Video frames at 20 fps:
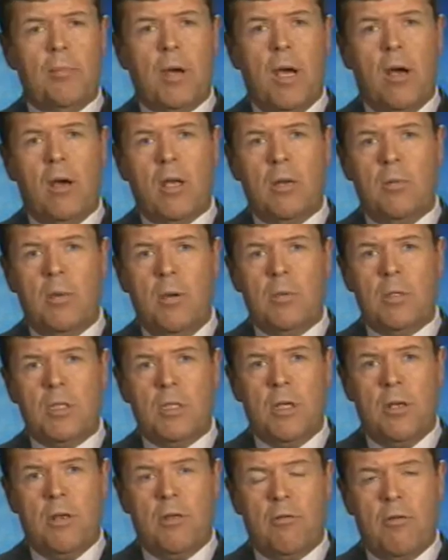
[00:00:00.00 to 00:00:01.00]
commitment
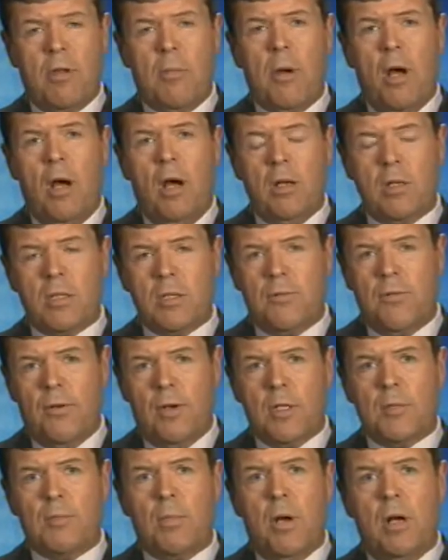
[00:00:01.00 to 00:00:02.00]
is in three parts.
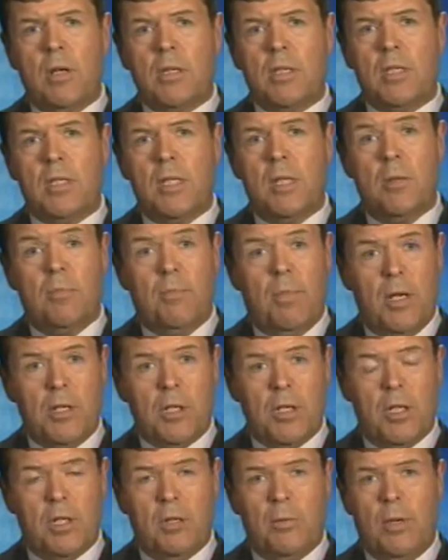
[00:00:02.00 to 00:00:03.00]
First part is in the
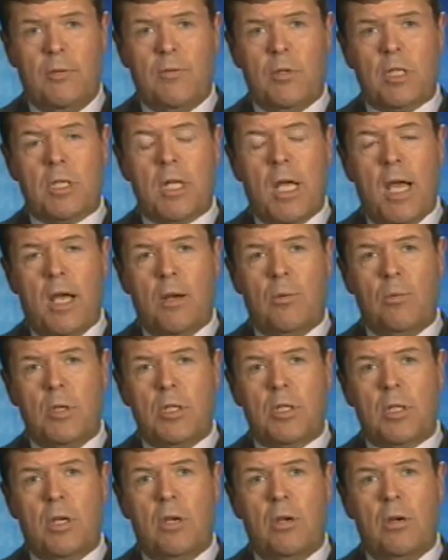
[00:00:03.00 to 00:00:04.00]
budget that we've just had.
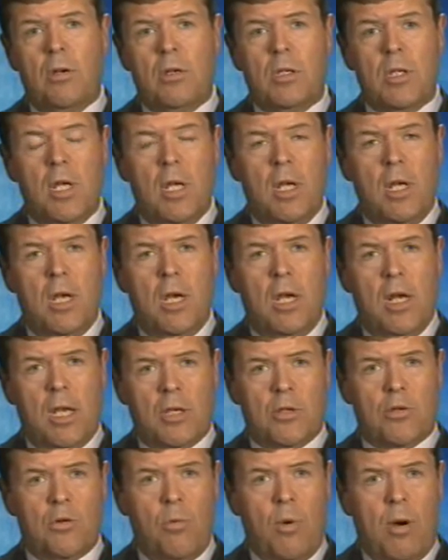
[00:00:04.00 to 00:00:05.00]
We secured an
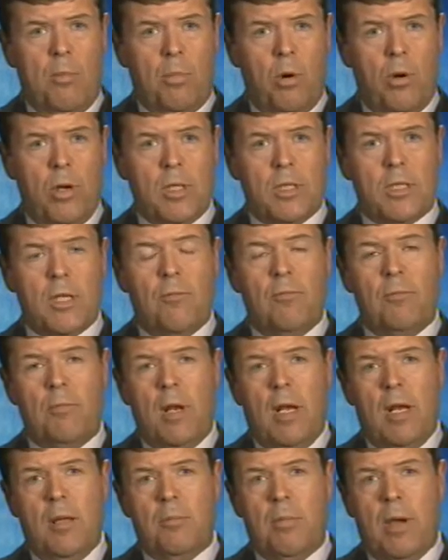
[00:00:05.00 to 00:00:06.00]
extra £1.7
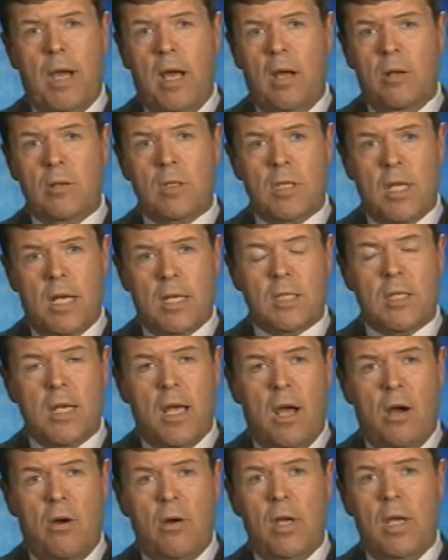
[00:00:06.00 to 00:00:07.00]
billion. That's
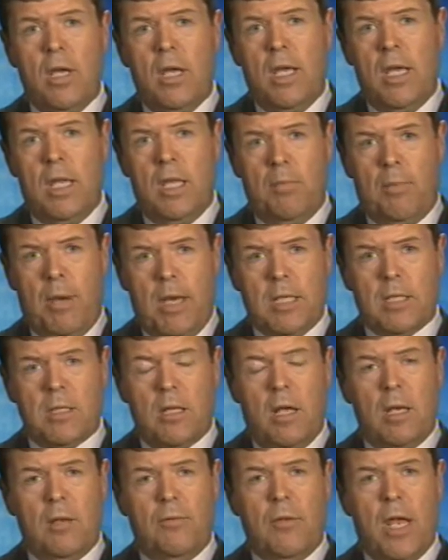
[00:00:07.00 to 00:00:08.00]
now in the
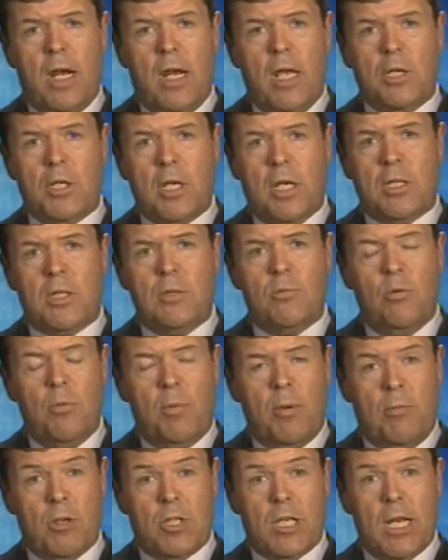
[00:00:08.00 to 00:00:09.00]
baseline of the NHS and will
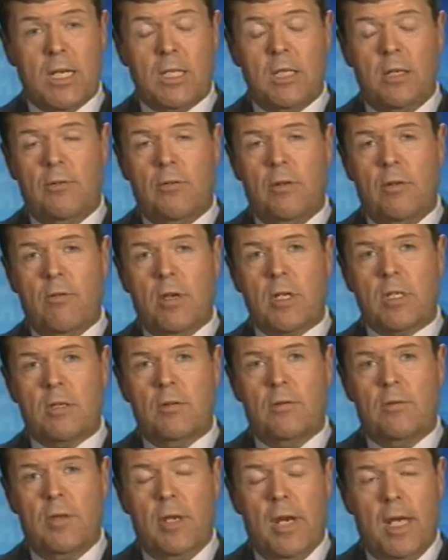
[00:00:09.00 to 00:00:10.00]
be protected for the
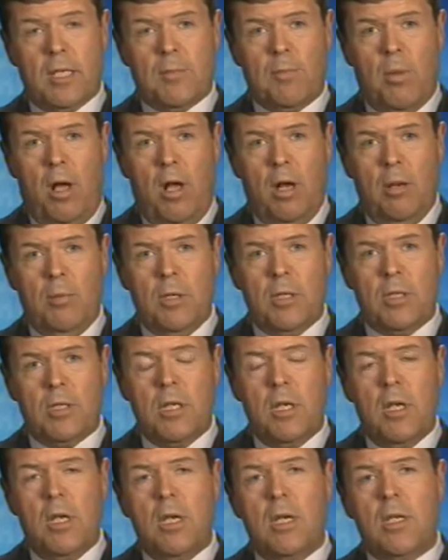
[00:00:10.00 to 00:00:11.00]
rest of the next Parliament.
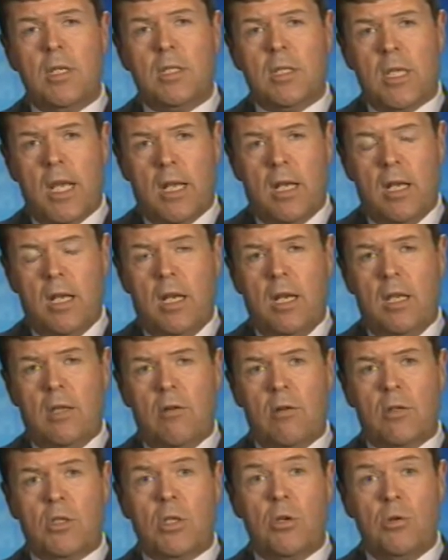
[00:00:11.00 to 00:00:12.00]
Secondly,
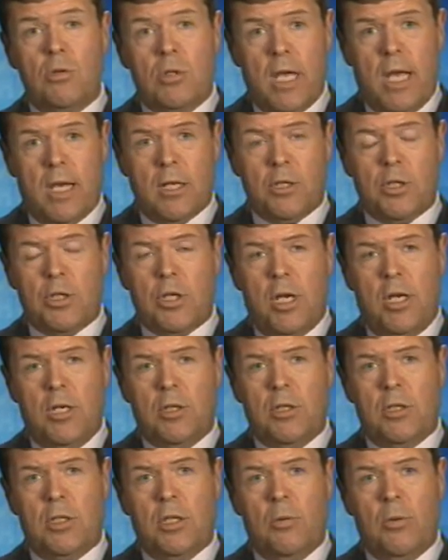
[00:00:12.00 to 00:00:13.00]
there are two tax
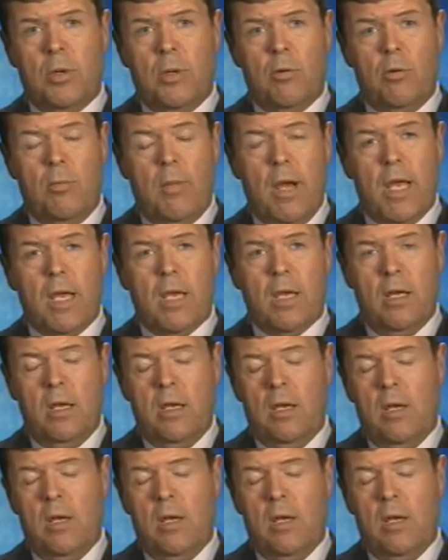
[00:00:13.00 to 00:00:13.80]
changes that we will make.